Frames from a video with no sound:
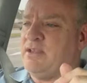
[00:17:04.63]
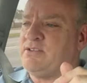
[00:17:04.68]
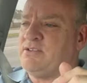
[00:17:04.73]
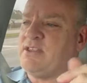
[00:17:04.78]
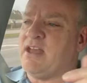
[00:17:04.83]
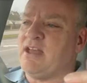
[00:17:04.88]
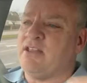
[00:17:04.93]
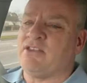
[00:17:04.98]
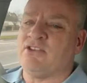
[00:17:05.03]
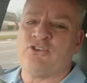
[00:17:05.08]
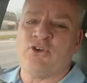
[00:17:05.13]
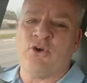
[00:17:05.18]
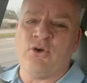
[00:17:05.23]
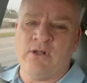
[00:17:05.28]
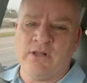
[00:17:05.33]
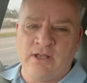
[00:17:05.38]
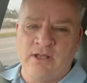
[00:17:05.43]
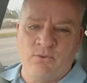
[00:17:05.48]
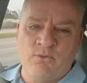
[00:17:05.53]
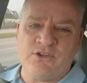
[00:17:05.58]
that the
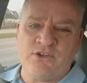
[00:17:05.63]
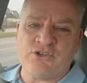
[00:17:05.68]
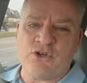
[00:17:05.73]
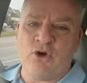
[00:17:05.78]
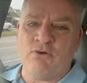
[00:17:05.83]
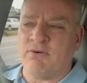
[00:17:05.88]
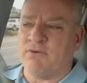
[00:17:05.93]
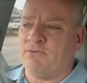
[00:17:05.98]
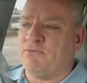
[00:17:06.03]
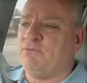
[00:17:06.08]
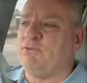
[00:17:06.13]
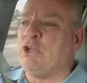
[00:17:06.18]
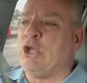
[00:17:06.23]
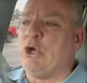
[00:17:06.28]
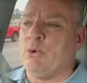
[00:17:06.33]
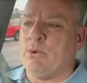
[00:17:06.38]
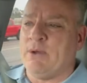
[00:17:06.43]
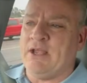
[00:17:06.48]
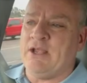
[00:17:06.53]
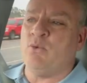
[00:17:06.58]
toilet was
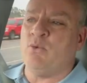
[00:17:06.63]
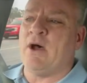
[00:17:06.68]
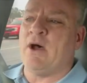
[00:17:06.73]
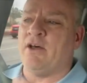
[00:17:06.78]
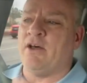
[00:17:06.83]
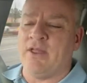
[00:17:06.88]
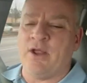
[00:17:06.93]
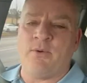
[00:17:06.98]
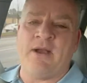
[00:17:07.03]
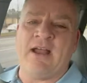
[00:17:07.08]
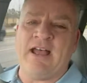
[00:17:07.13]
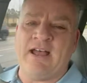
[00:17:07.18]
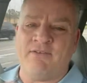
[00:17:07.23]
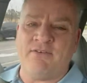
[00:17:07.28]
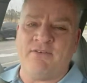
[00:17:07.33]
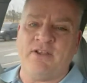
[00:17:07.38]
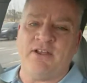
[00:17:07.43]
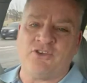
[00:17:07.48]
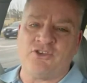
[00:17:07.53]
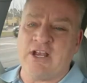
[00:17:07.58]
overflowing while they were
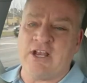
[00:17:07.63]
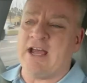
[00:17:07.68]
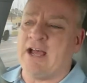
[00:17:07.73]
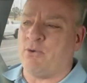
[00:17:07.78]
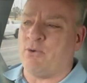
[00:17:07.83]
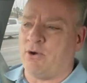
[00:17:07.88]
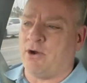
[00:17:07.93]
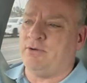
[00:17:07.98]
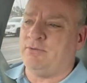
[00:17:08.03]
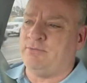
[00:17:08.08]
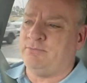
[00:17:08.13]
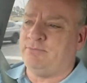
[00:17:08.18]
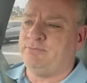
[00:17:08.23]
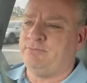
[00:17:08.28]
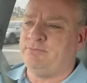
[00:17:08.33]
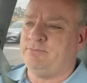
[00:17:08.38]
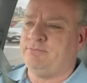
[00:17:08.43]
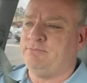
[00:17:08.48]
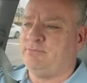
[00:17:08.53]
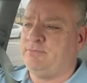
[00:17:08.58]
having a shower,
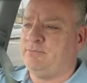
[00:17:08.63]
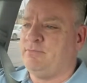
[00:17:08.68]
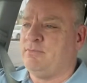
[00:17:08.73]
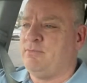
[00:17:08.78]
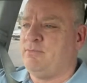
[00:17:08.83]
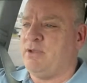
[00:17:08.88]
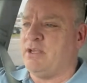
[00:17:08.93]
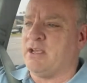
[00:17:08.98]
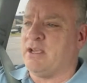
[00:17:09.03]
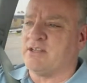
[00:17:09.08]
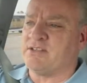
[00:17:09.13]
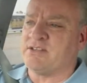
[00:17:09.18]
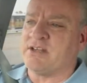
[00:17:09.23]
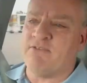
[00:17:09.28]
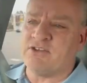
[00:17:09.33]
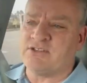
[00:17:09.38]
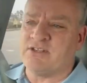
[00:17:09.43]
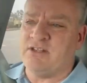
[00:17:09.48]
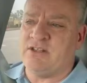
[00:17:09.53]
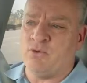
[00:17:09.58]
because
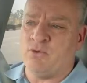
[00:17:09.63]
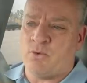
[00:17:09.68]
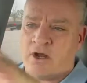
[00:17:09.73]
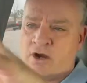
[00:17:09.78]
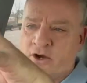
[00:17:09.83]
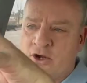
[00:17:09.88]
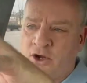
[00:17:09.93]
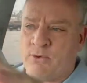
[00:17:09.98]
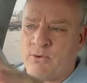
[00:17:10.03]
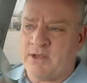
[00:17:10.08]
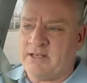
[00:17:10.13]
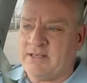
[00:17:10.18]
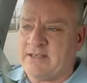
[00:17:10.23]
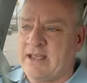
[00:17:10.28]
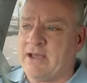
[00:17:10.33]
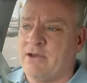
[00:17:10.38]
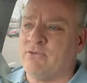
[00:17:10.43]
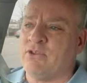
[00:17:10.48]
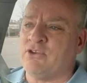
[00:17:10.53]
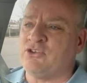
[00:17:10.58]
obviously the water going
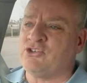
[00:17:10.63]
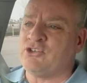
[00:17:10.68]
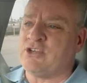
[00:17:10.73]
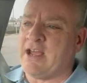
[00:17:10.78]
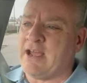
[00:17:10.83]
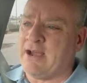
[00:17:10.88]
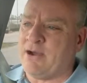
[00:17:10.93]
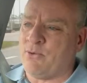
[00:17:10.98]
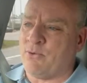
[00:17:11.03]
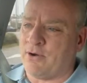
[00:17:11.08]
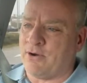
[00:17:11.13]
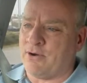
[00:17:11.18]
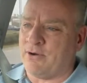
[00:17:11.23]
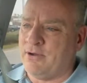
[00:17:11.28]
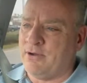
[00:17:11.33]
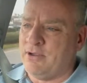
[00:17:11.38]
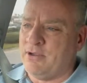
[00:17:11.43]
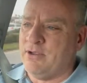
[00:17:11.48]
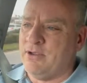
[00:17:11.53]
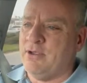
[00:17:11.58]
down the shower
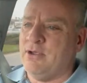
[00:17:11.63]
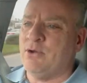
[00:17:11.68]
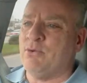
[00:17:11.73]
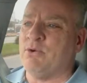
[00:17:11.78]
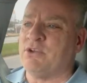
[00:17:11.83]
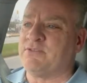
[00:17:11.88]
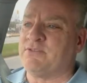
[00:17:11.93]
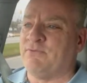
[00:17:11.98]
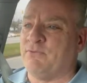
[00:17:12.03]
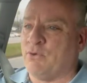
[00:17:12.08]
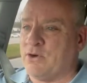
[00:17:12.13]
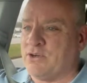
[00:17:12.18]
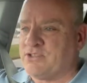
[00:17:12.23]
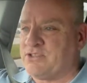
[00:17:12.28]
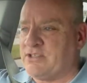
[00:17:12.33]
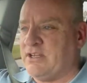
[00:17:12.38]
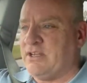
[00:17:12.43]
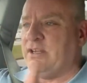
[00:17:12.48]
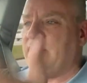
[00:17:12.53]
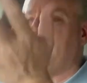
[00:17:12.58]
was
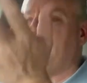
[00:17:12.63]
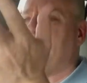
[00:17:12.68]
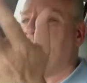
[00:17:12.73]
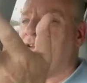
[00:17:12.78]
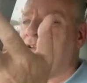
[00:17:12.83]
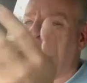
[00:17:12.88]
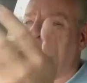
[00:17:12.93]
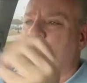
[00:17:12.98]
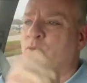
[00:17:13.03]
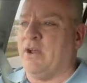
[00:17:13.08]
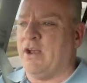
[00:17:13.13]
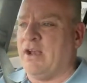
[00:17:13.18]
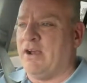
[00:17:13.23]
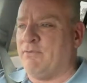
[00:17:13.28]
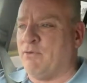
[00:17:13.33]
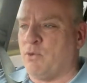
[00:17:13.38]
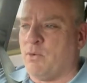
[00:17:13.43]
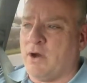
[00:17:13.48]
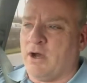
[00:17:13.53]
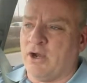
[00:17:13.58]
forcing whatever
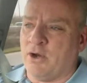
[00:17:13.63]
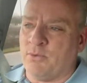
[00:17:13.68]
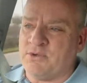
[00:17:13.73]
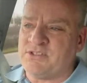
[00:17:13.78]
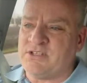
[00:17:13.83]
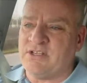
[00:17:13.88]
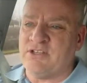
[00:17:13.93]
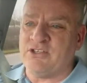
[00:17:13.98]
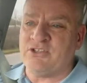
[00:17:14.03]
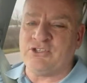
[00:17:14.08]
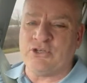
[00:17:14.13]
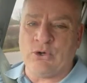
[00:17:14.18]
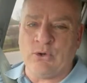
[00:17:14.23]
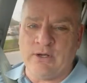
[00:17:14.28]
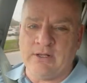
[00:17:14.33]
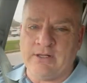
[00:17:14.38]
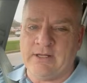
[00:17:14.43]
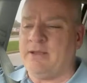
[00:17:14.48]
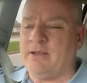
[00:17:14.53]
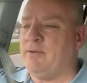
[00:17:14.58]
water was in the
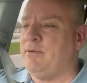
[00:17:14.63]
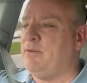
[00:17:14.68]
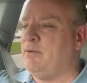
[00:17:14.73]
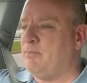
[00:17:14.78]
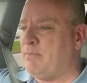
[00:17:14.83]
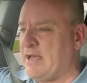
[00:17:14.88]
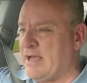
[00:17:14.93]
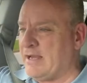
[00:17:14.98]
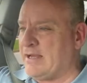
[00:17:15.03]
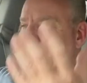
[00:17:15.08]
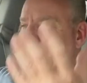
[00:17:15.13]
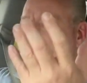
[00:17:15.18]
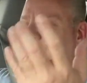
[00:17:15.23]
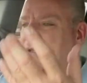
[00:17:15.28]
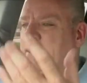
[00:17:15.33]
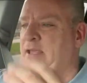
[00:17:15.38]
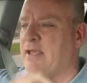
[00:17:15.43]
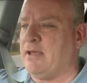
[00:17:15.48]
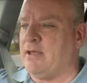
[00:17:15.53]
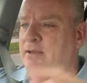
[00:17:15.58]
toilet back up
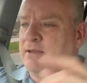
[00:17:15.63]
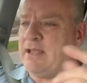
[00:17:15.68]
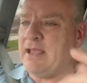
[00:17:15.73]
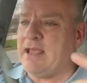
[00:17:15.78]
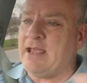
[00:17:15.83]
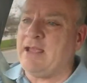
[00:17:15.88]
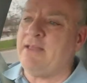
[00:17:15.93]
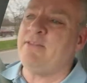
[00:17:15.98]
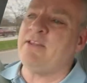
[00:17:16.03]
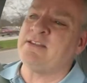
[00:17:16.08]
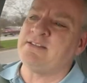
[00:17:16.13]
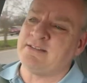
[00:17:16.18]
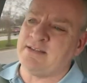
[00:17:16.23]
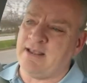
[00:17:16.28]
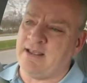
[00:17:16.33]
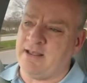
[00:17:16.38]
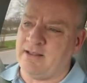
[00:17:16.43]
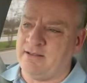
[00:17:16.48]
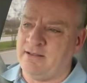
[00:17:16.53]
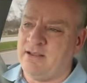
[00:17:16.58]
again. And they
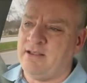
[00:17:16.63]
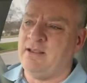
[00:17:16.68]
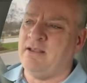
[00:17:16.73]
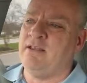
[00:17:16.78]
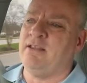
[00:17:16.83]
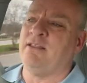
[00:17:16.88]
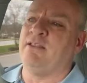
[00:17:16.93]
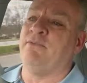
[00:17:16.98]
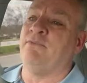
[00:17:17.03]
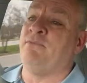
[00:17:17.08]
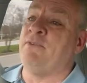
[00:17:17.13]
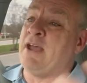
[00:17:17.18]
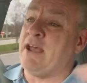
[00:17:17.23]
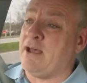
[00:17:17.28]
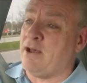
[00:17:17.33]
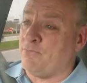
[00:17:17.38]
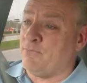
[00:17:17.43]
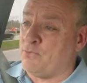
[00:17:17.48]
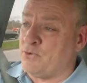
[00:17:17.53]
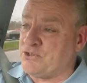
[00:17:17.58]
said the
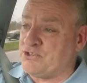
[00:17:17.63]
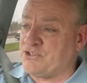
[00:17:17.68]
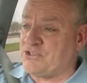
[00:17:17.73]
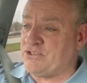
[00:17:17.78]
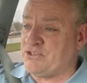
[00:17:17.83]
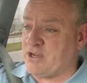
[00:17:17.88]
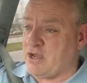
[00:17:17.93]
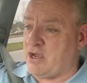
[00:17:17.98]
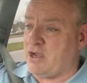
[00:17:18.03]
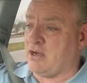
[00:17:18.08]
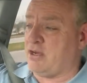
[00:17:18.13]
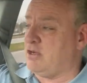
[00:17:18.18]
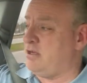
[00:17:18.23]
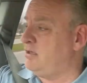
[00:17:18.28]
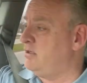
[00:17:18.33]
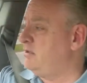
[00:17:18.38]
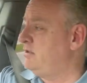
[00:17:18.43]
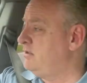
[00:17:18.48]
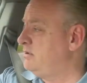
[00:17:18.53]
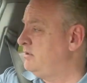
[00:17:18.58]
valve was stuck
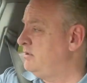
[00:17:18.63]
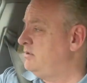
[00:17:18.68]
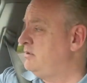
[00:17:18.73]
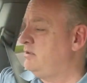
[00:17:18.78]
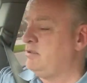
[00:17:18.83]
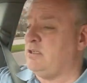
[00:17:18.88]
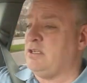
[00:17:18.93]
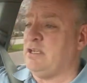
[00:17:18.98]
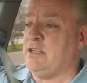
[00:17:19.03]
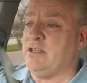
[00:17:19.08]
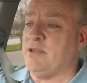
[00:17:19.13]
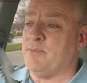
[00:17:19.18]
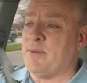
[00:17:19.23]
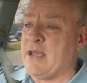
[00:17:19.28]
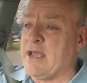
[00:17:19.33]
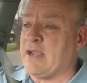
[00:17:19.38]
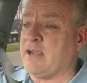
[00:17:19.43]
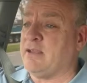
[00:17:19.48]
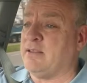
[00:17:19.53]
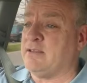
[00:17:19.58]
in the
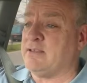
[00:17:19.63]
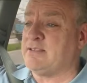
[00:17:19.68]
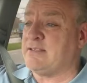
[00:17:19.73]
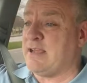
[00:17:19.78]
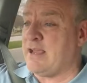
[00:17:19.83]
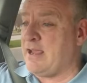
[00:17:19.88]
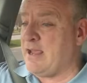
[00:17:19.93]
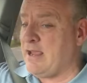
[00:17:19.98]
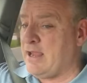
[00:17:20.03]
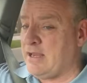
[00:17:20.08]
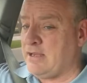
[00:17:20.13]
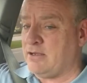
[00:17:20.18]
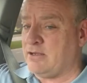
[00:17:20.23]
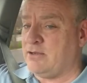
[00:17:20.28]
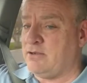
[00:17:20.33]
back of the tank,